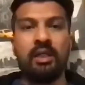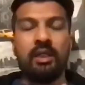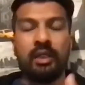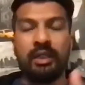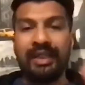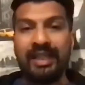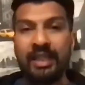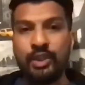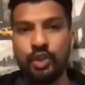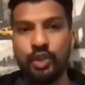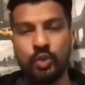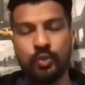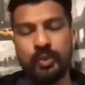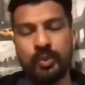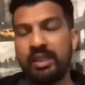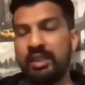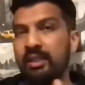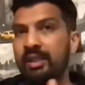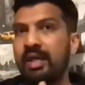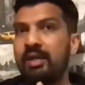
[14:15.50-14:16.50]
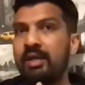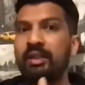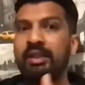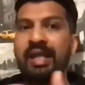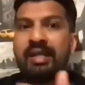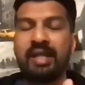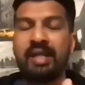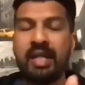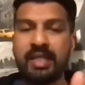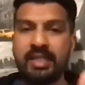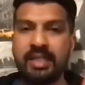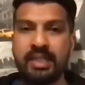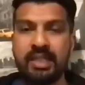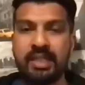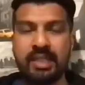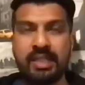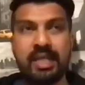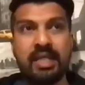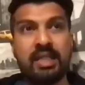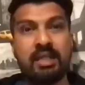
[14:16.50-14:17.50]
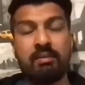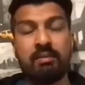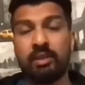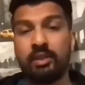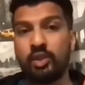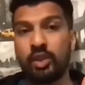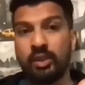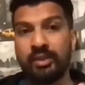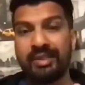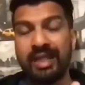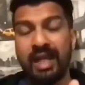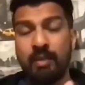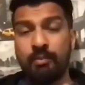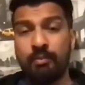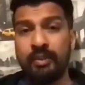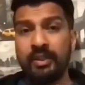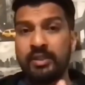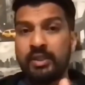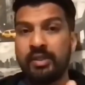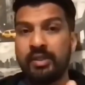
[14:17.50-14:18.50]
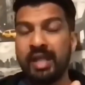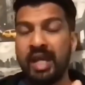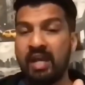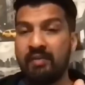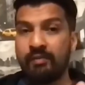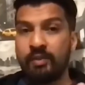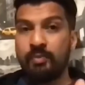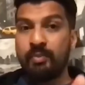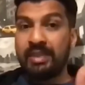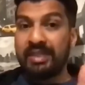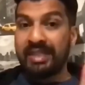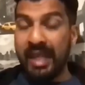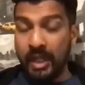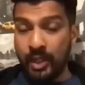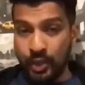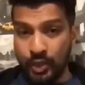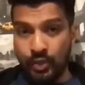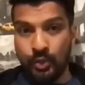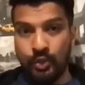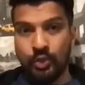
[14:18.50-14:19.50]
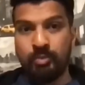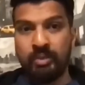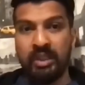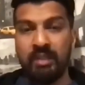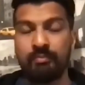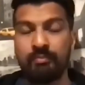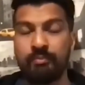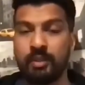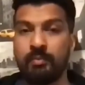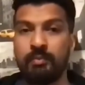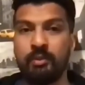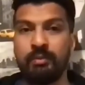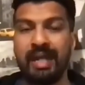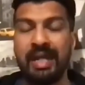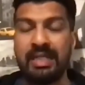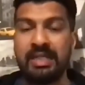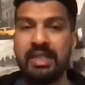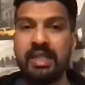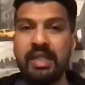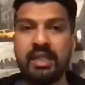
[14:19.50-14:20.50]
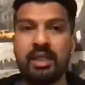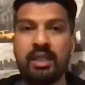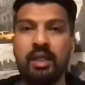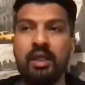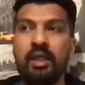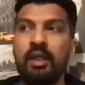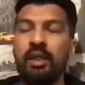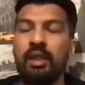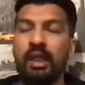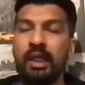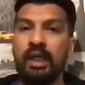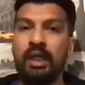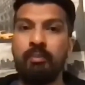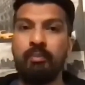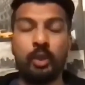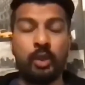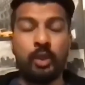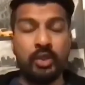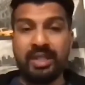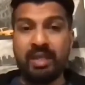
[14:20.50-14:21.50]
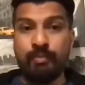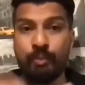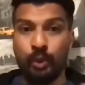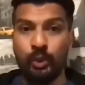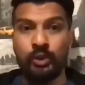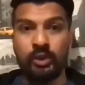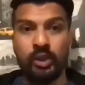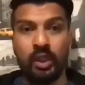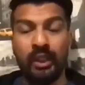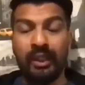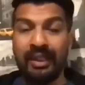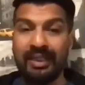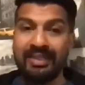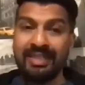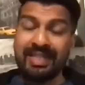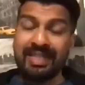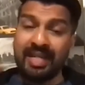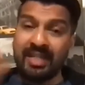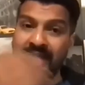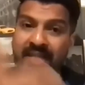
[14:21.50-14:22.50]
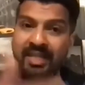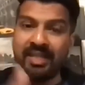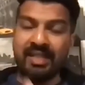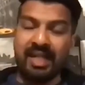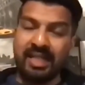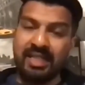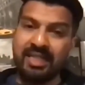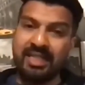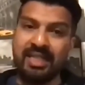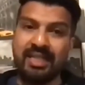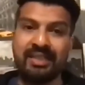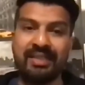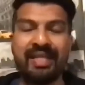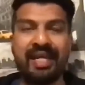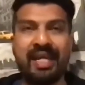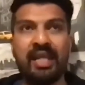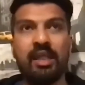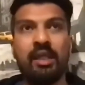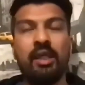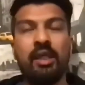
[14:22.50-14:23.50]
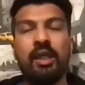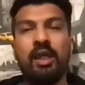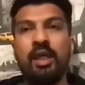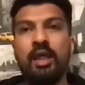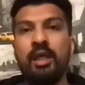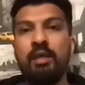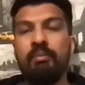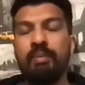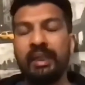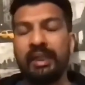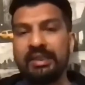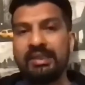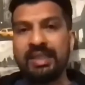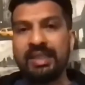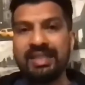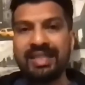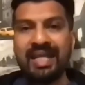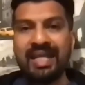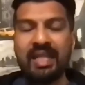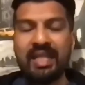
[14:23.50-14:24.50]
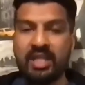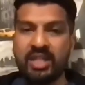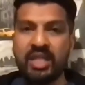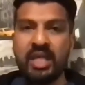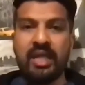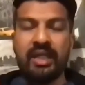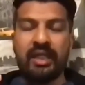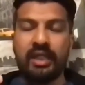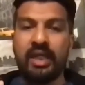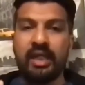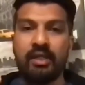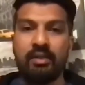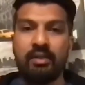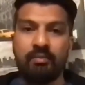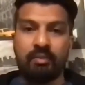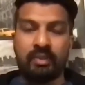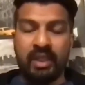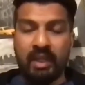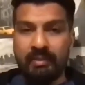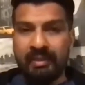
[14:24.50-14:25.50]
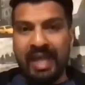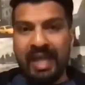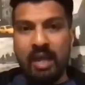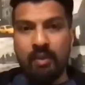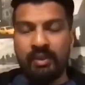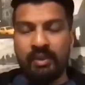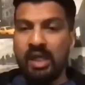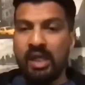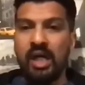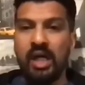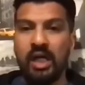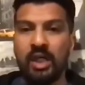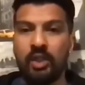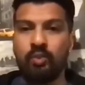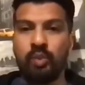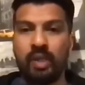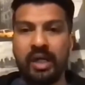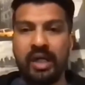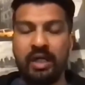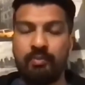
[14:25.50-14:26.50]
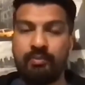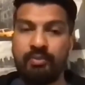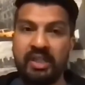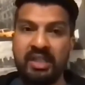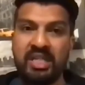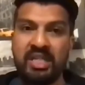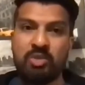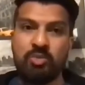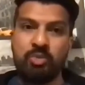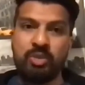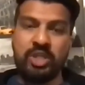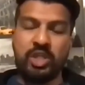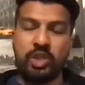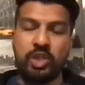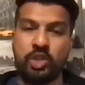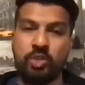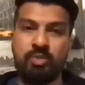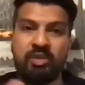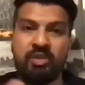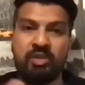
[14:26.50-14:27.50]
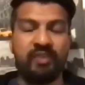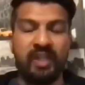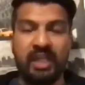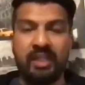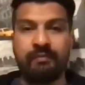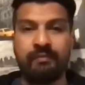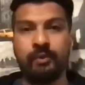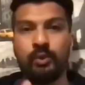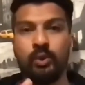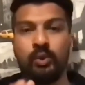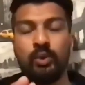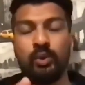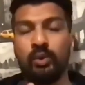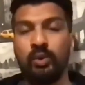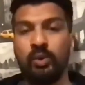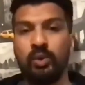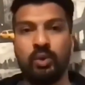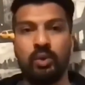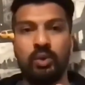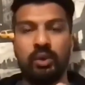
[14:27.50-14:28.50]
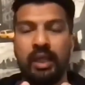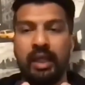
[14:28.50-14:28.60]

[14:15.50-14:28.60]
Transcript: issues with. Now that isn't to say that the dogs that I breed don't have the potential to be problematic, because they're border collies, as I discussed the other day. But it's to say they certainly aren't coming out with a hardwired predisposition to be fearful or